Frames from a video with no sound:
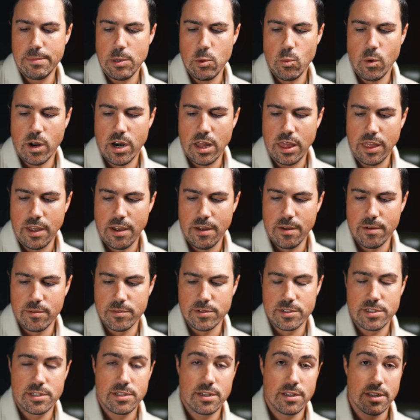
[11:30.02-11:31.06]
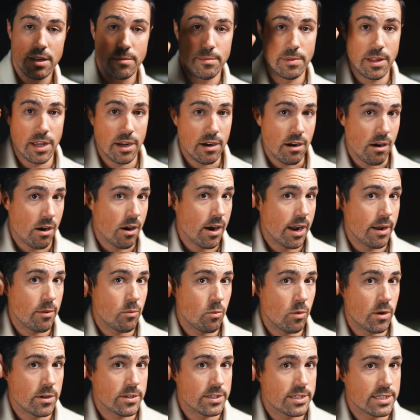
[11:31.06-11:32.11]
me one of those. They'd be like, all right,
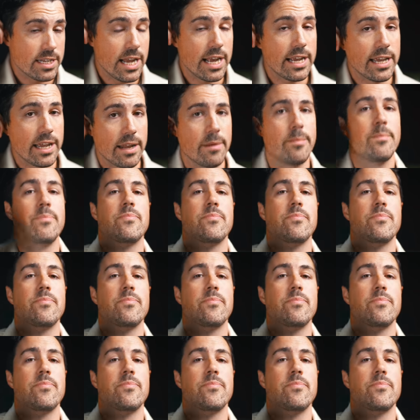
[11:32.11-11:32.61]
one second.